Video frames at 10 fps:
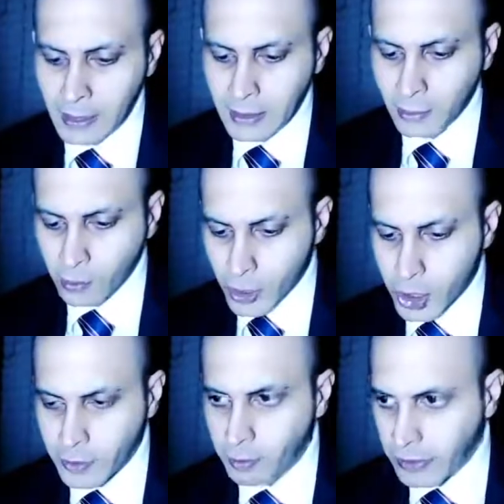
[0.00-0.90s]
the
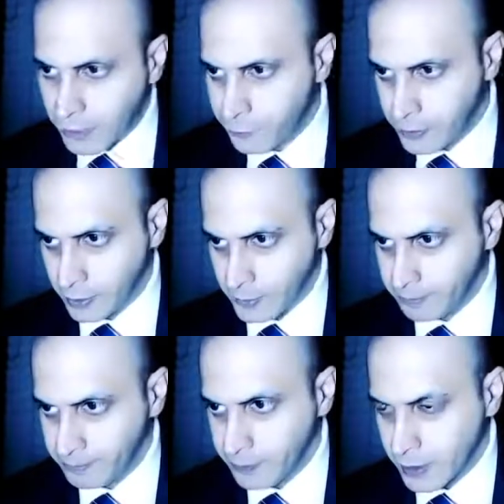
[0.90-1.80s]
Russian mafia
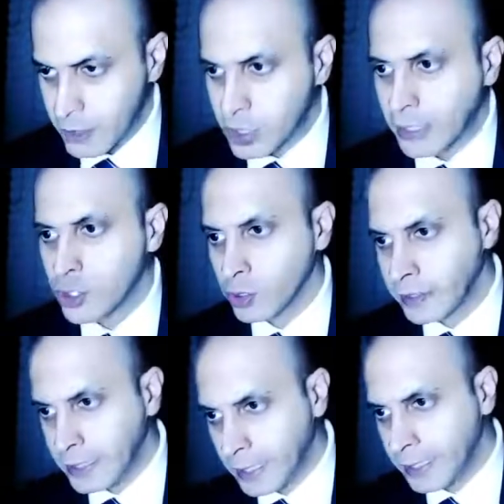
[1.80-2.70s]
is
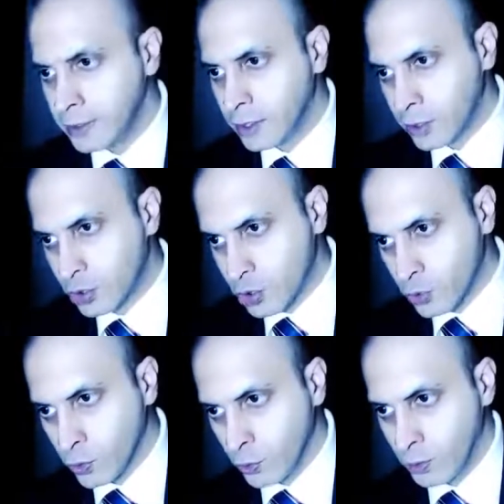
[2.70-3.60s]
actually in
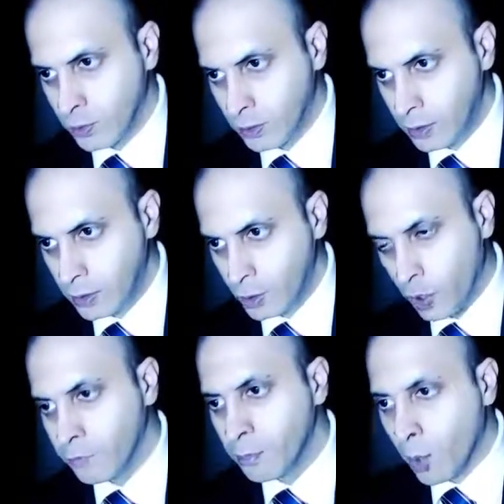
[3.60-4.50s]
control
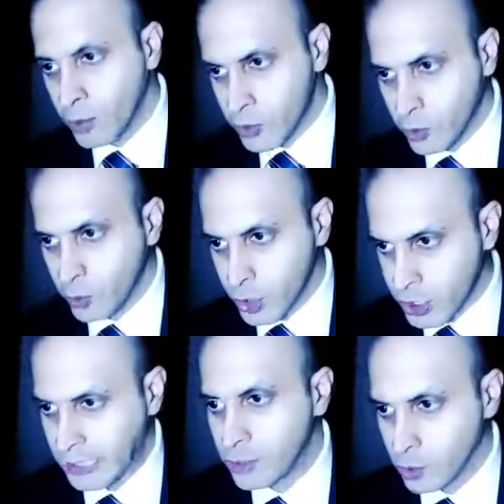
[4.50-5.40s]
of Moscow
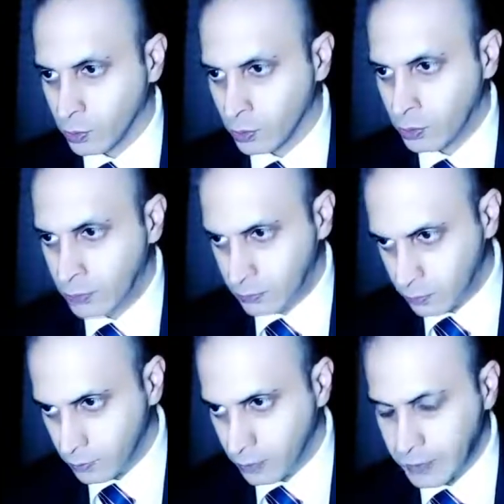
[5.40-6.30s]
Central,
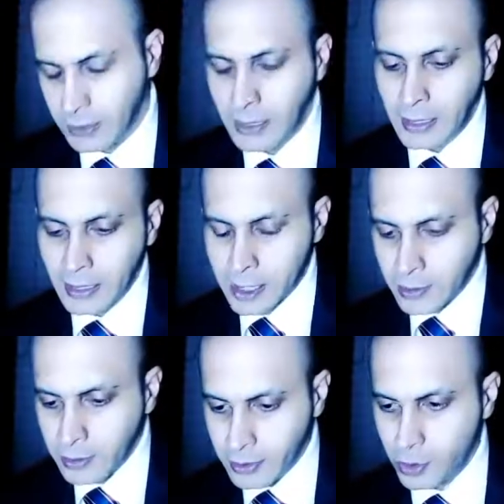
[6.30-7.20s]
right? It's
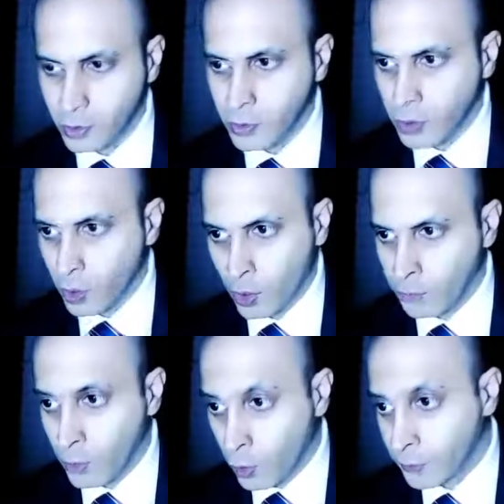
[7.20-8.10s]
in control
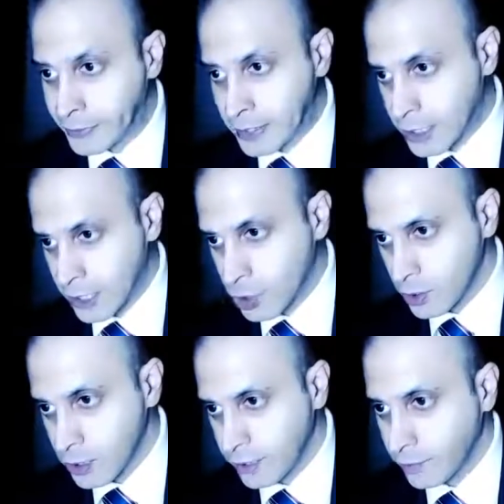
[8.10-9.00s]
of all the
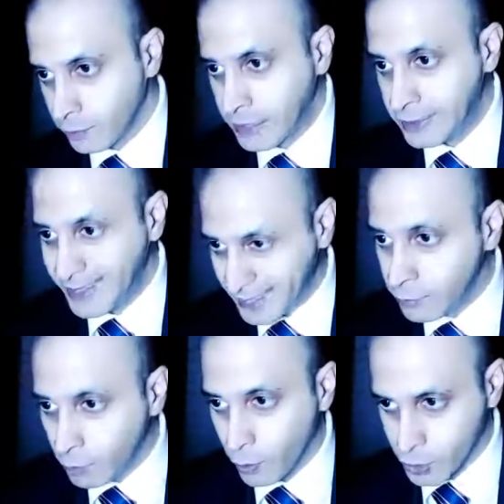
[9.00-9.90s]
decisions that are made
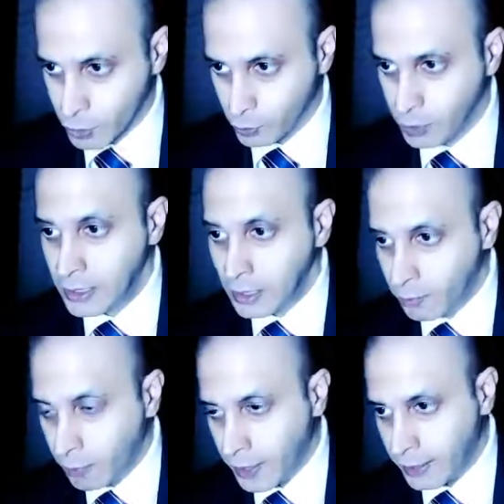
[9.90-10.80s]
in Moscow
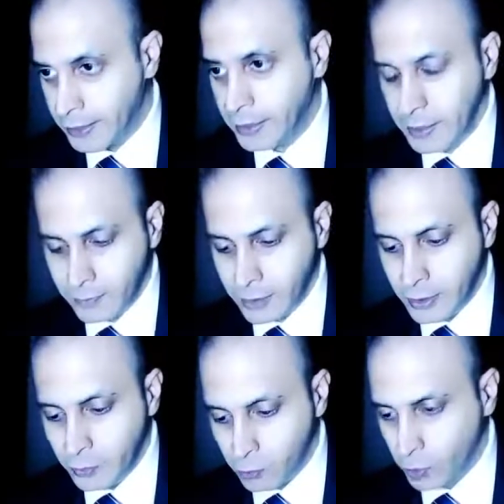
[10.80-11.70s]
by
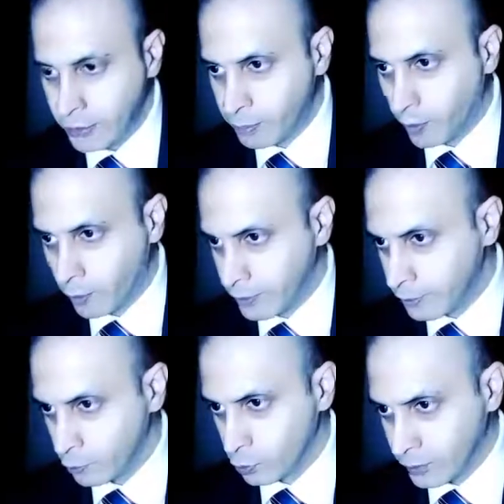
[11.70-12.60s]
the ruling party,
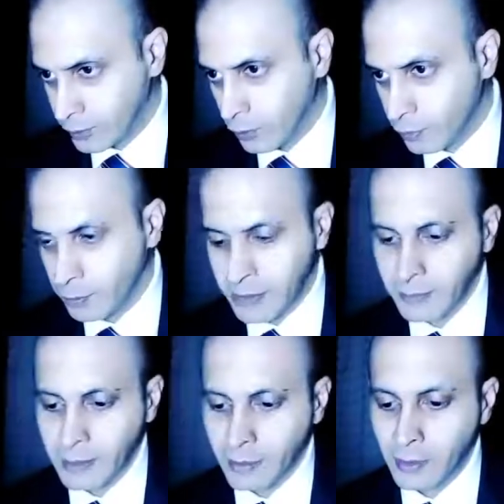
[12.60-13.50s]
the ruling
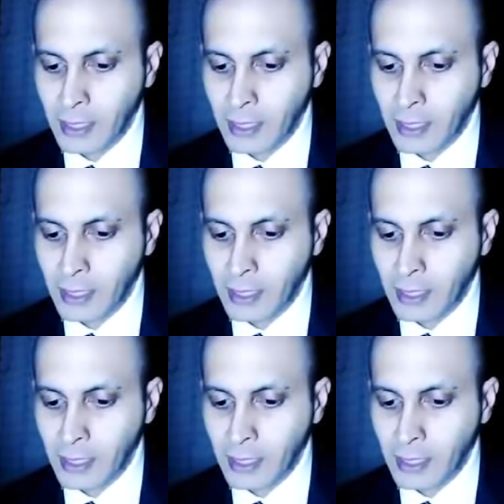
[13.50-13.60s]
government there.